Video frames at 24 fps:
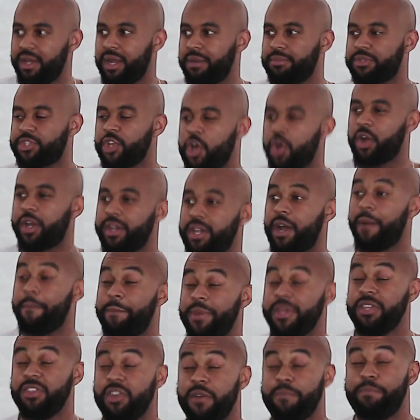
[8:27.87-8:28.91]
I'm talking I'll
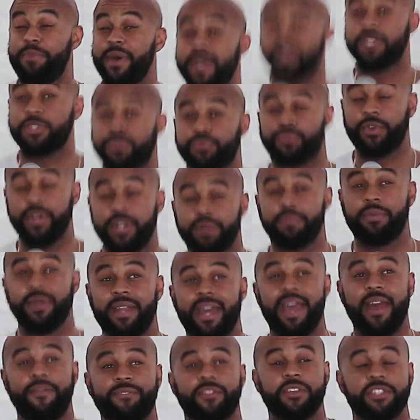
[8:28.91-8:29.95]
be your best friend, but
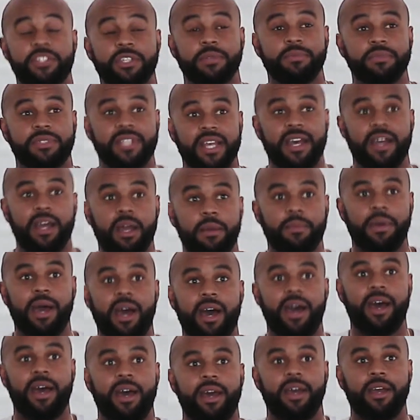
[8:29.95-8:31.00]
after some time
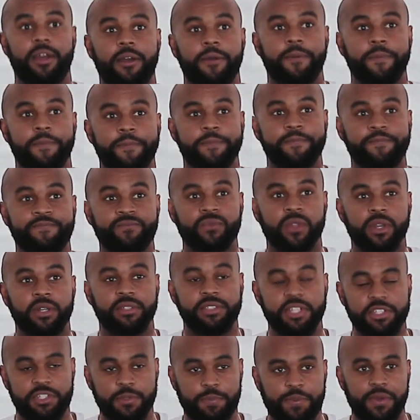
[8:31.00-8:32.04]
I
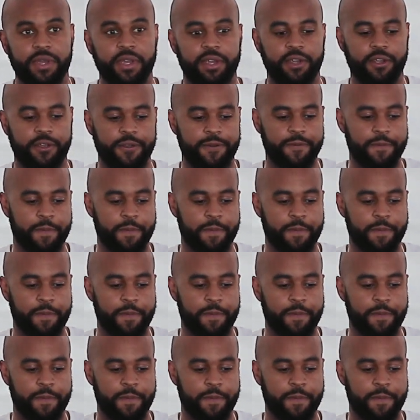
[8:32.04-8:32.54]
disappeared.